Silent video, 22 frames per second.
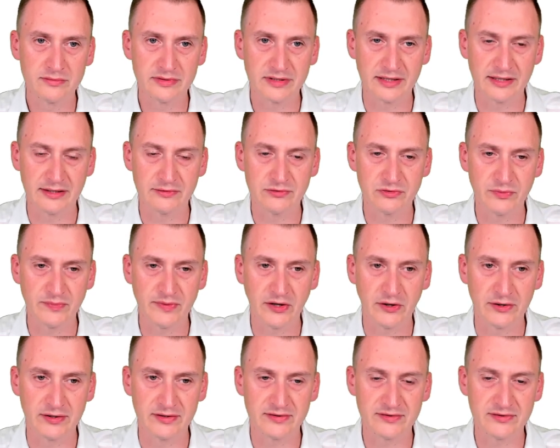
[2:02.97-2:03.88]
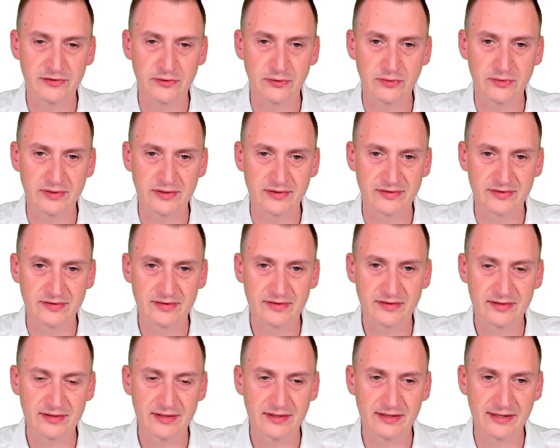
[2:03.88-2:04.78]
yeah, to be honest. So this
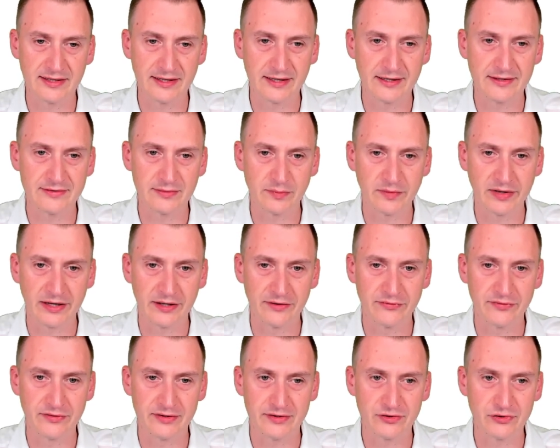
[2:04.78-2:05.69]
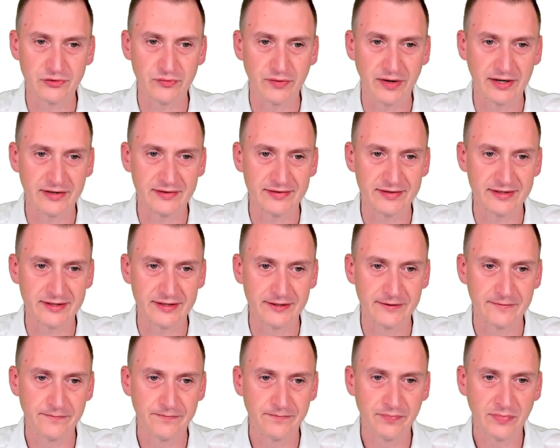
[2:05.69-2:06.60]
is clearly some kind of a distractor
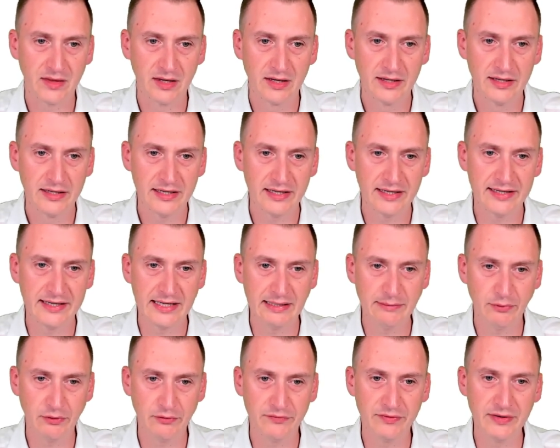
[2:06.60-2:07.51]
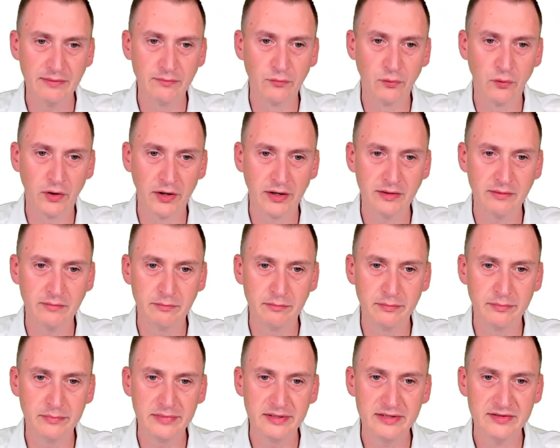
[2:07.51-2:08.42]
here. Enable Veeam
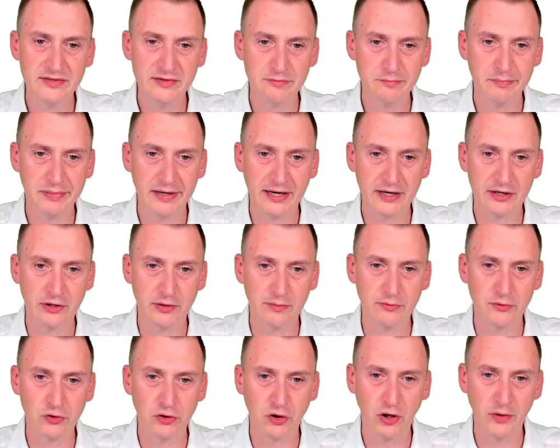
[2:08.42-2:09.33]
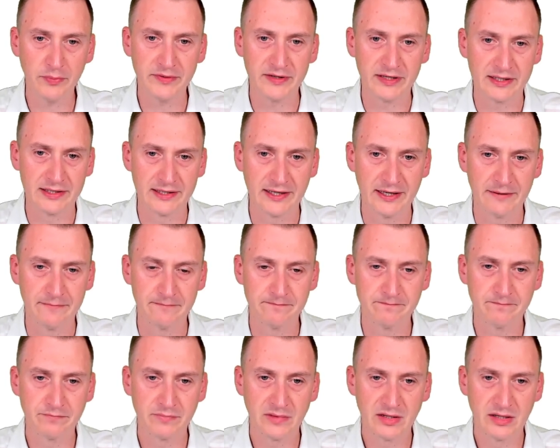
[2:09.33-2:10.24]
One missed backup copy alarm.
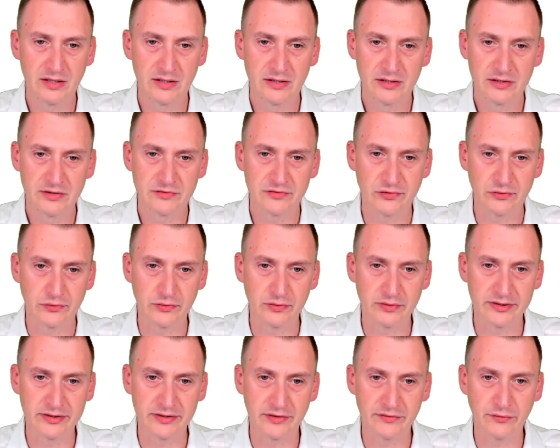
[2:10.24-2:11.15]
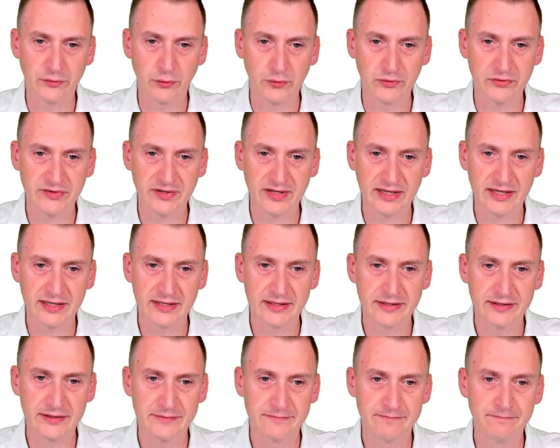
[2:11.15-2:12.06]
So of course,
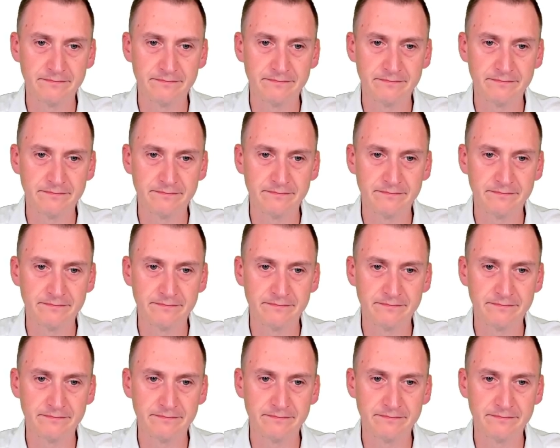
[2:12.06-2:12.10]
a